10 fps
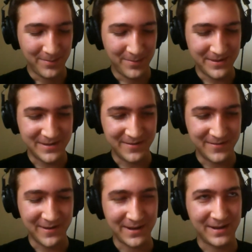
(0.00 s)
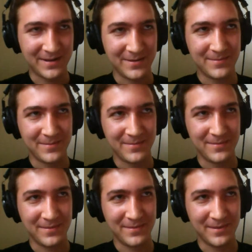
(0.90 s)
Pacific
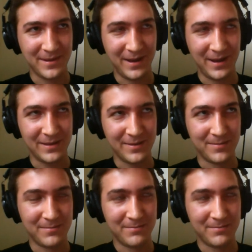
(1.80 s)
and